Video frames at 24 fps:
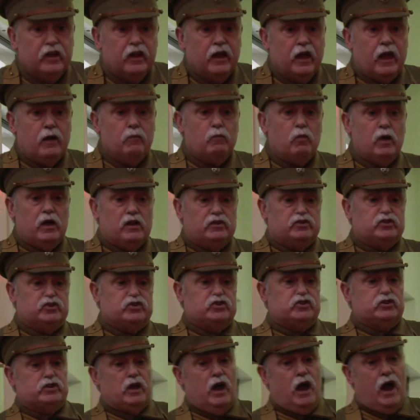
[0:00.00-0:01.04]
in
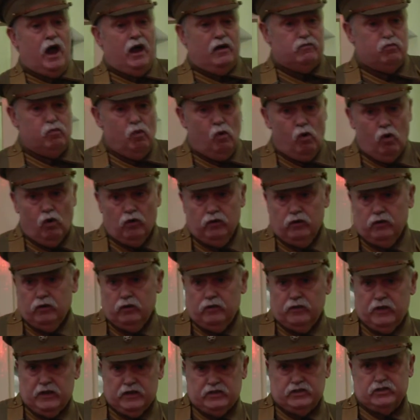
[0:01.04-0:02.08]
which I've
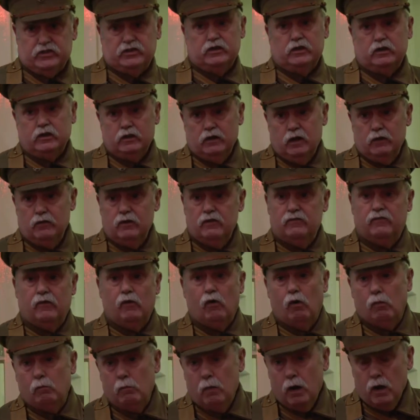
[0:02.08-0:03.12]
worn this
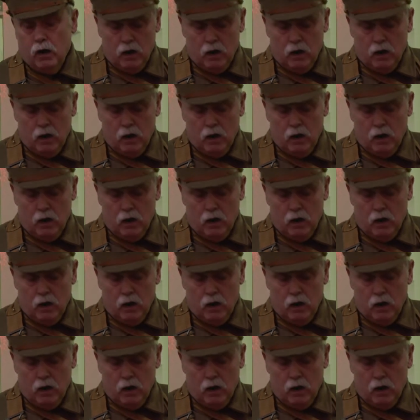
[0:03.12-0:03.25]
uniform.